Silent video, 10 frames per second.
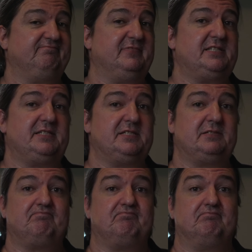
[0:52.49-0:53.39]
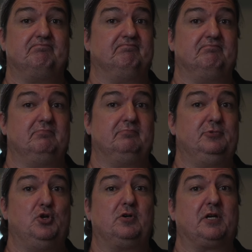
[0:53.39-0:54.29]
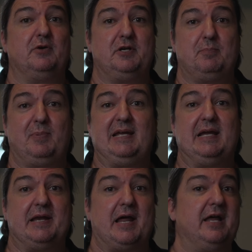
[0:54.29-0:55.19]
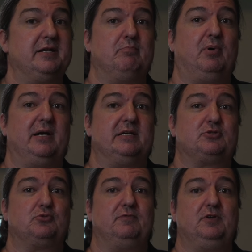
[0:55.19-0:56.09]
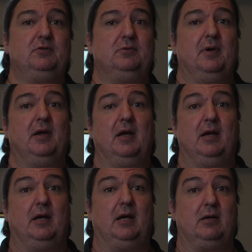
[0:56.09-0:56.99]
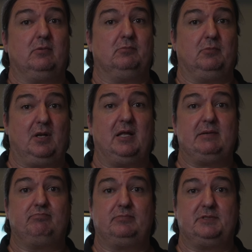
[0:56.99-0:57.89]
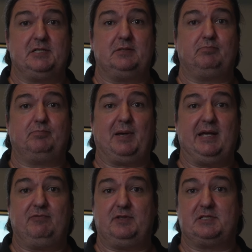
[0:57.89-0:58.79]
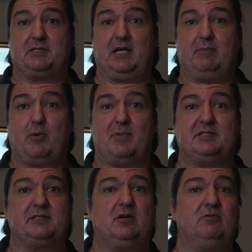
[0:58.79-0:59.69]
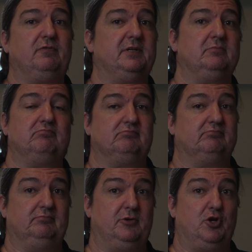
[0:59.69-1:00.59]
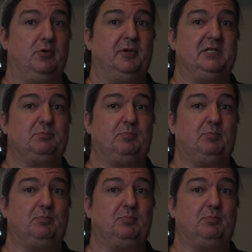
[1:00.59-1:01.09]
This is not going to be an unbiased review. While I did pay for this camera myself, and nobody's